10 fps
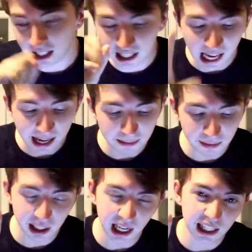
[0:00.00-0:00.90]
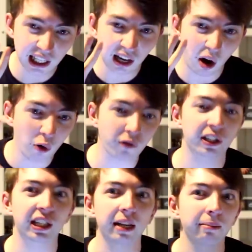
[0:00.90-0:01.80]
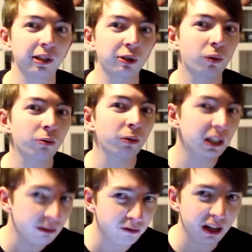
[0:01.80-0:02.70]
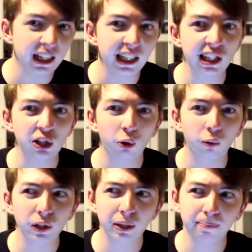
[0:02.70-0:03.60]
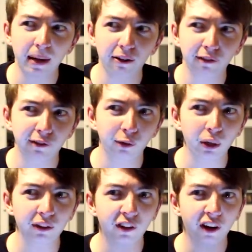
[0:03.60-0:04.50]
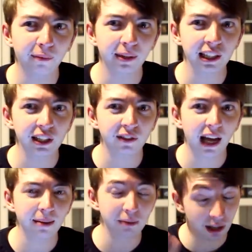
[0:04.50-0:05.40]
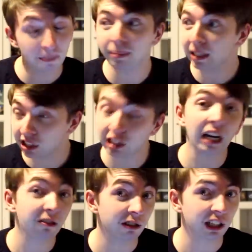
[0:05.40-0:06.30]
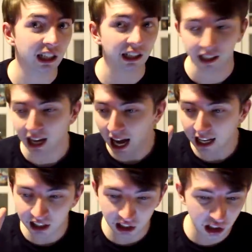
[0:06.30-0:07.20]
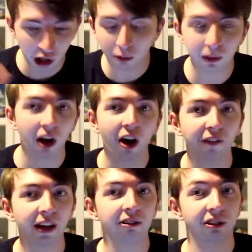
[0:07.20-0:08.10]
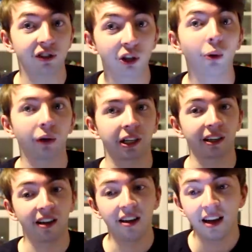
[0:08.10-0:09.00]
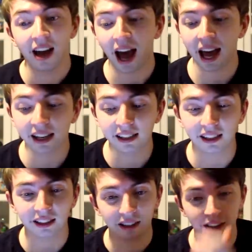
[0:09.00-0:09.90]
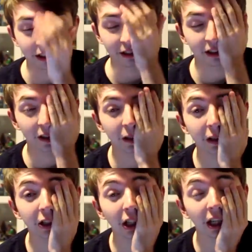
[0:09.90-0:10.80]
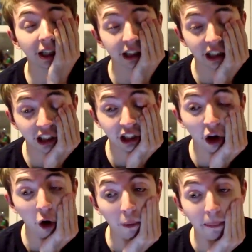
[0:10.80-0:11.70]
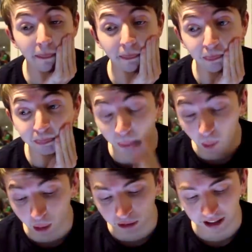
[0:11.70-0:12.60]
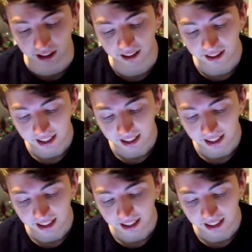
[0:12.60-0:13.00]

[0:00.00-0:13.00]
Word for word: Games is an overstatement. What we really saw was about forty-five minutes of games, and I'm being generous here, and two and a half hours of talking. And it... oh... God, it's so boring!